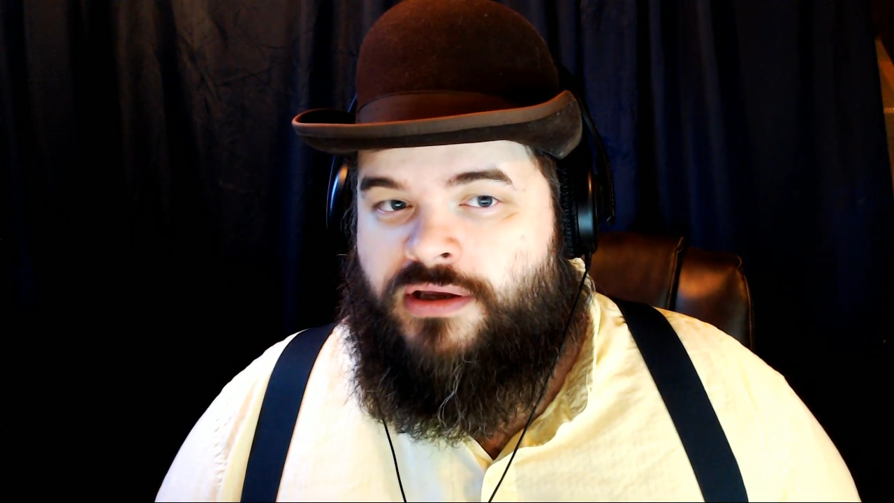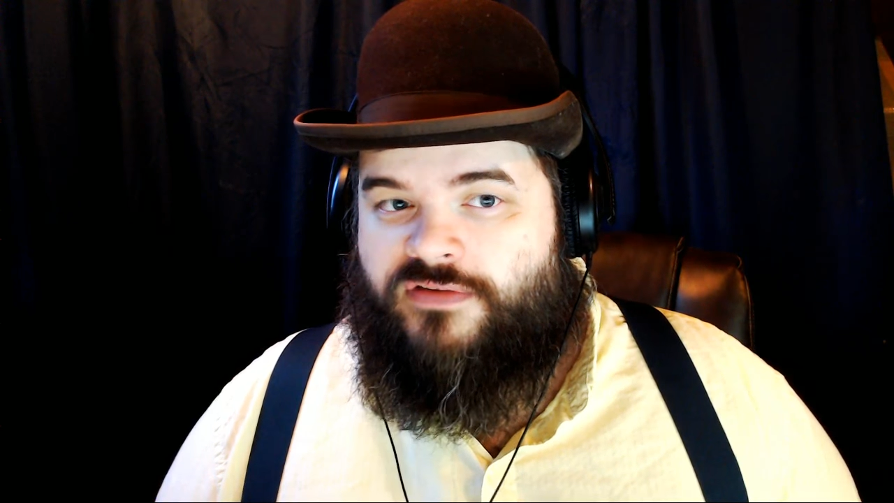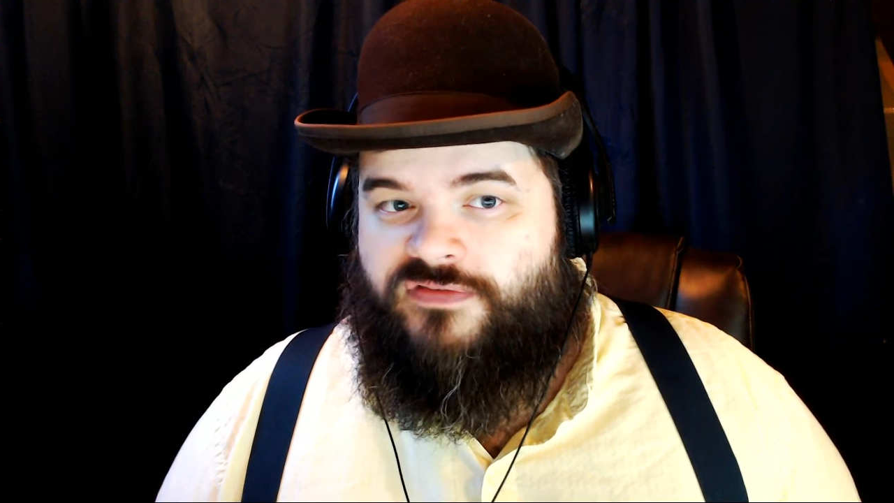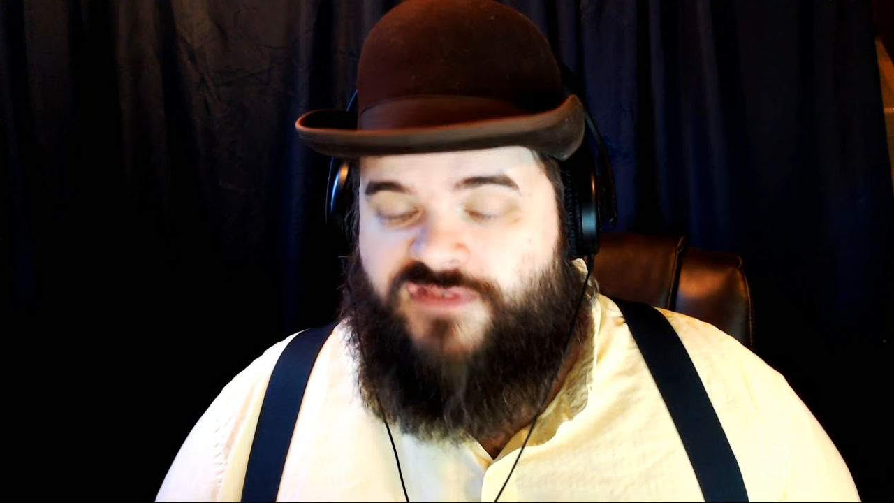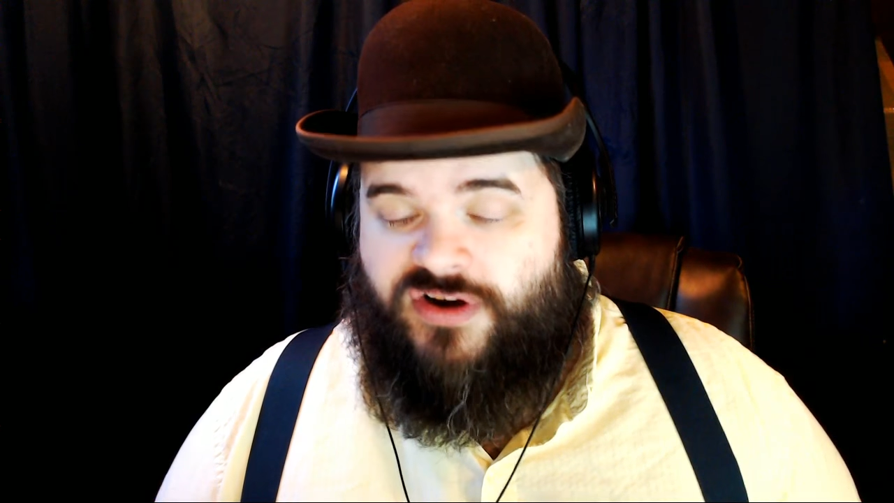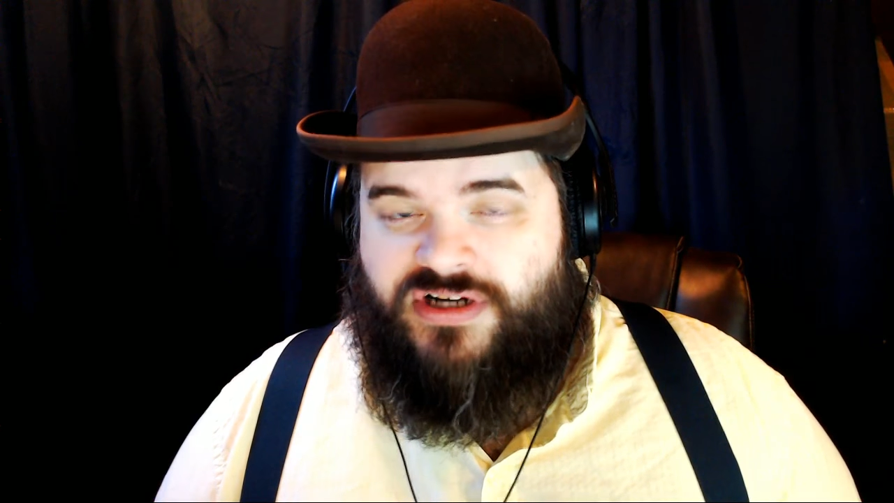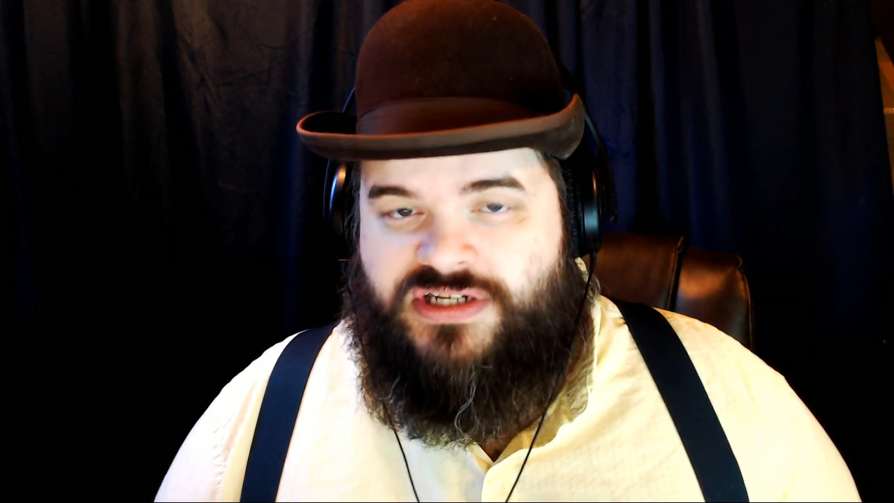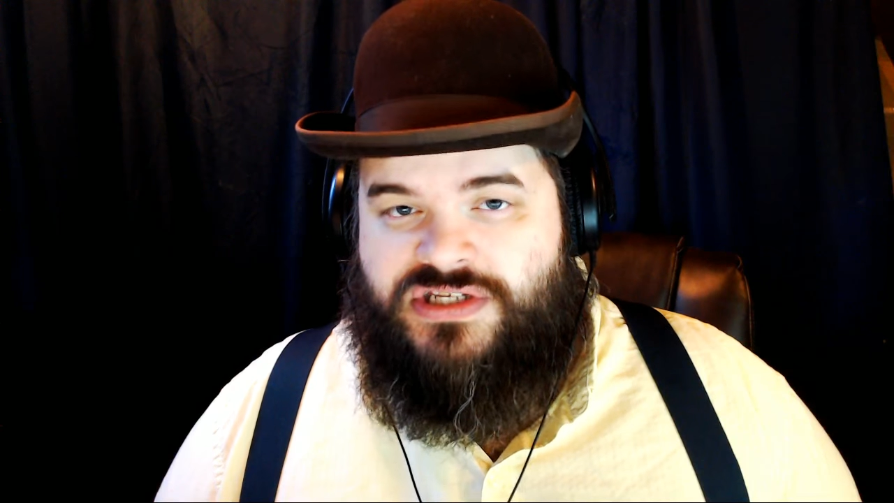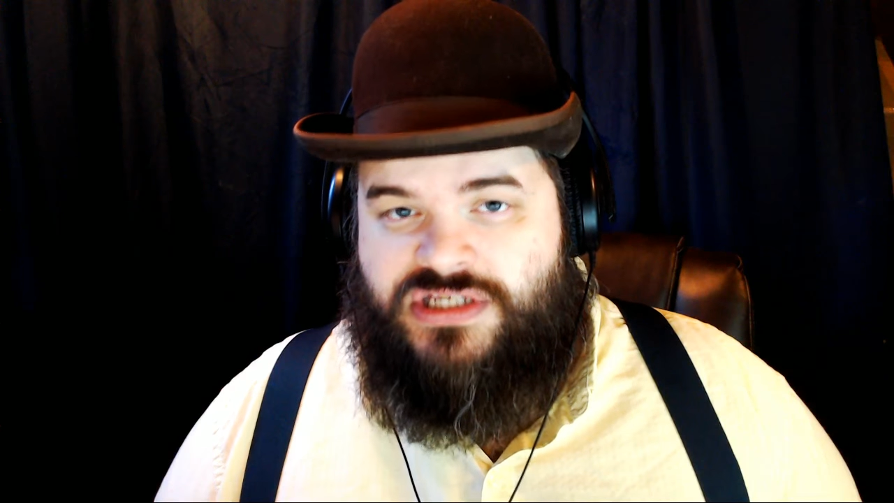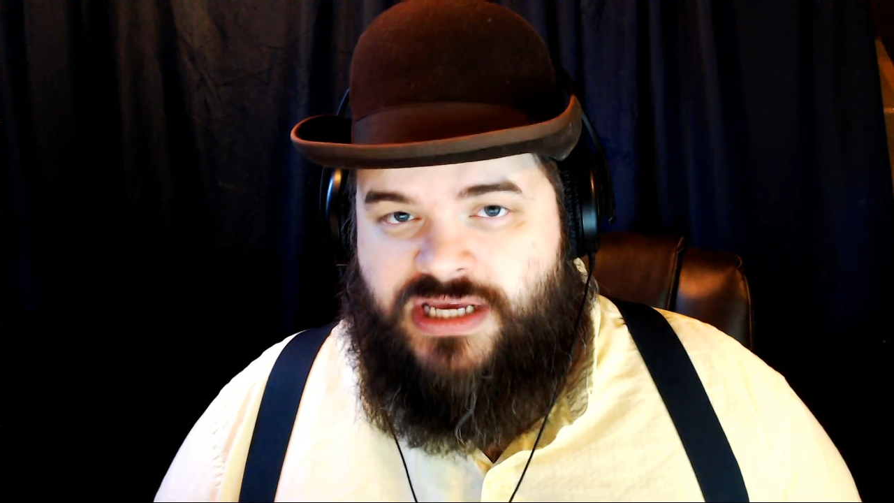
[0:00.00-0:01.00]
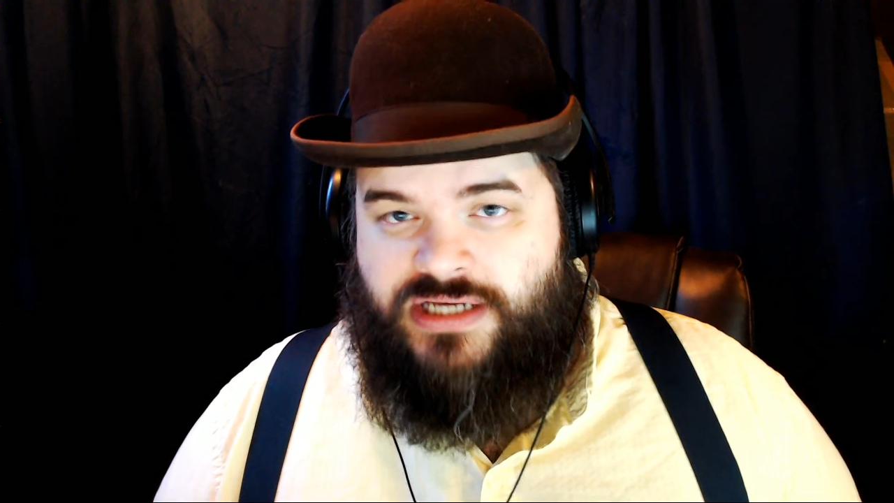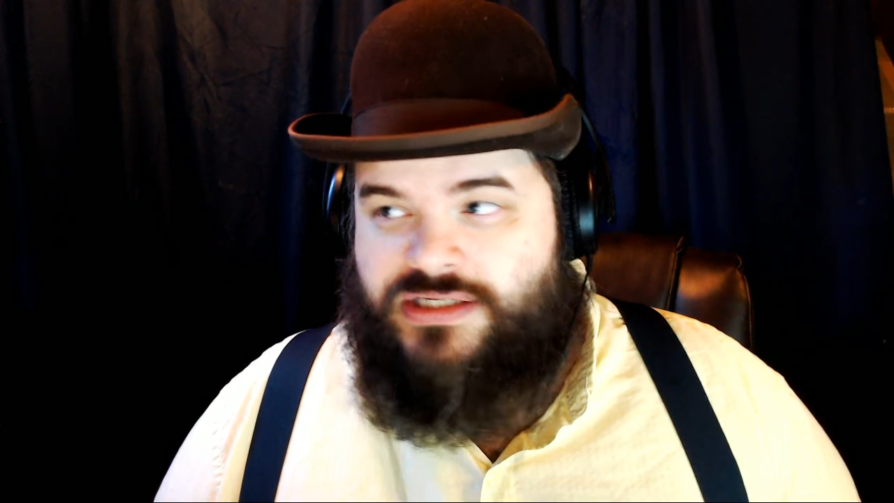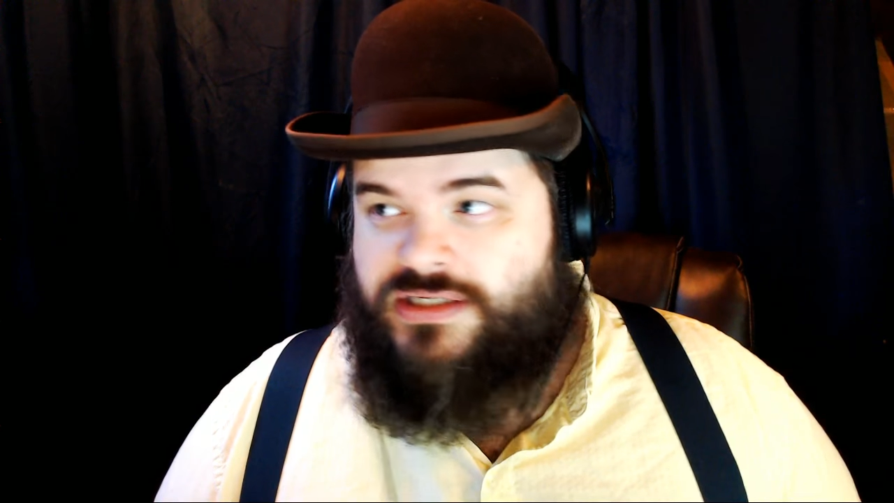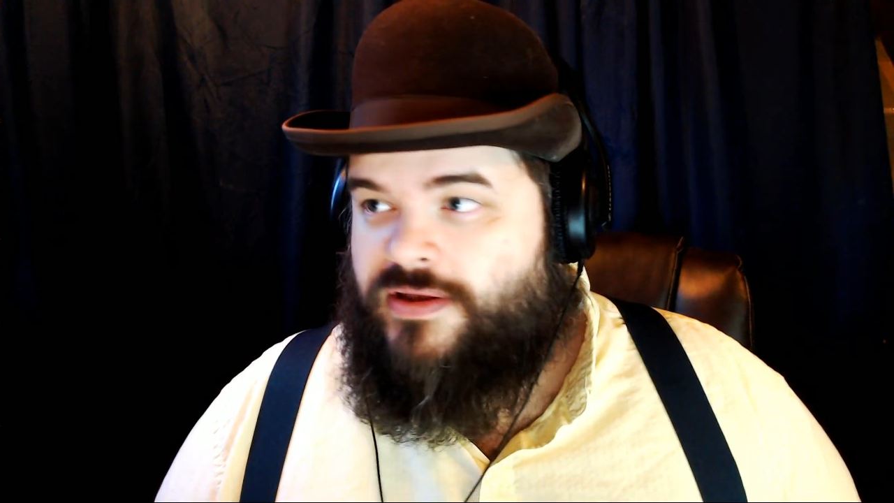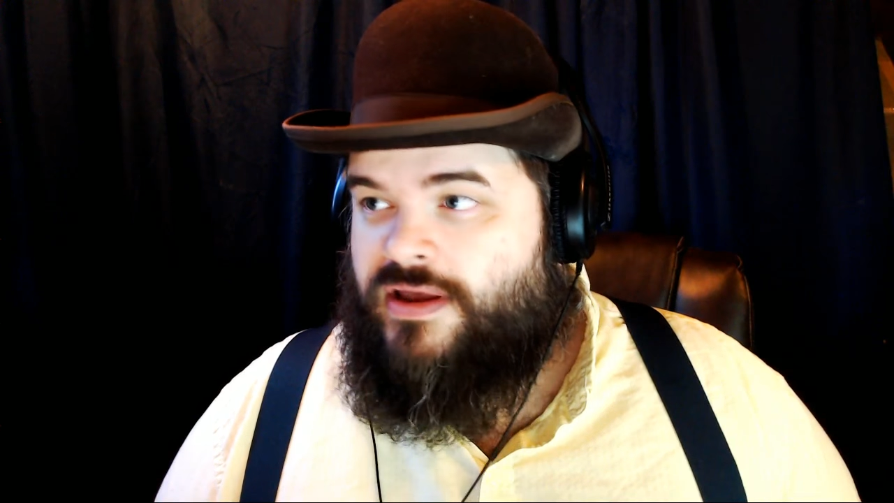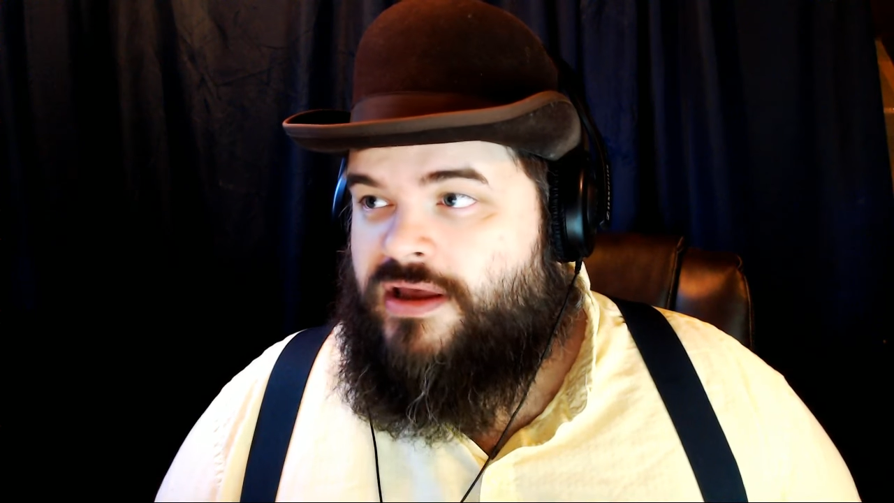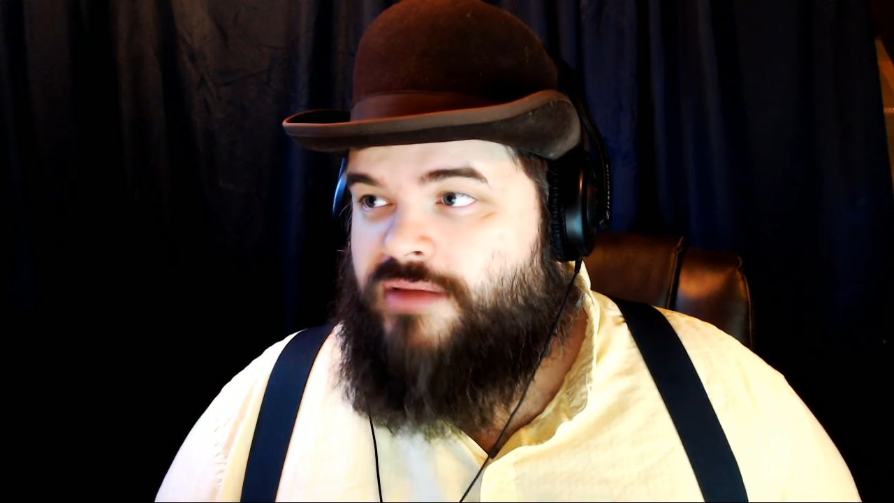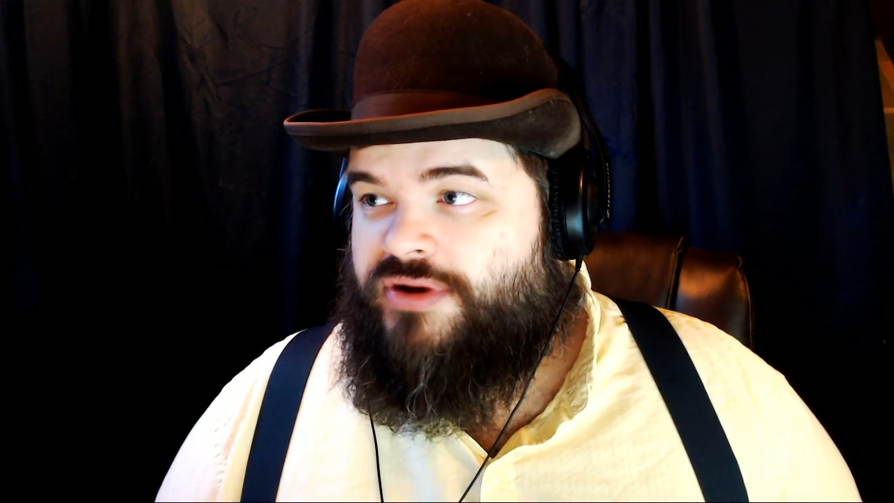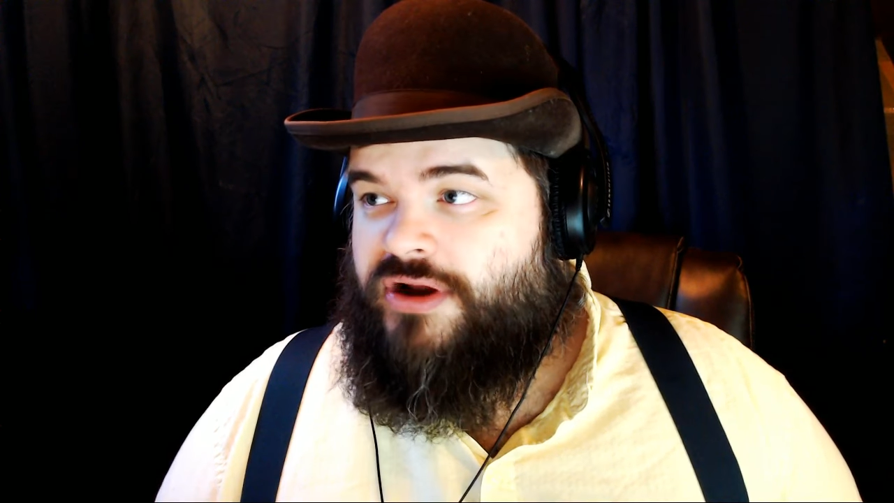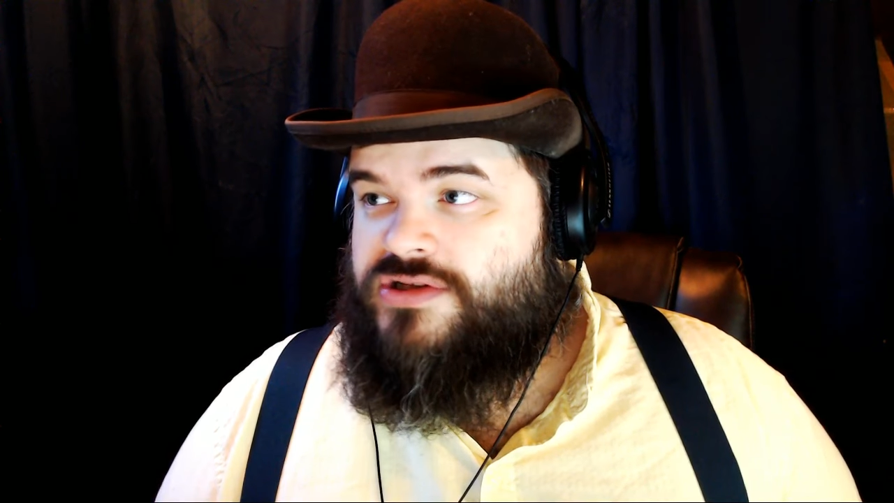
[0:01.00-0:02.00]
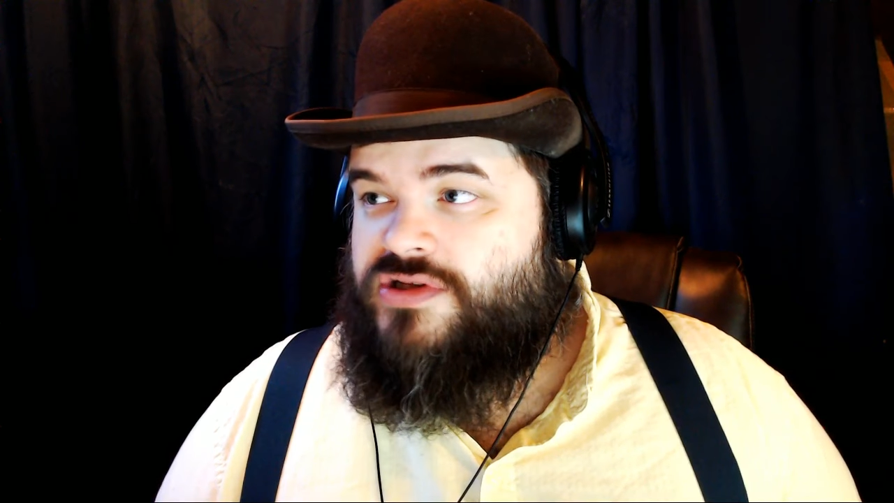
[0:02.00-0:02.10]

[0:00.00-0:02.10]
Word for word: very distinct, but also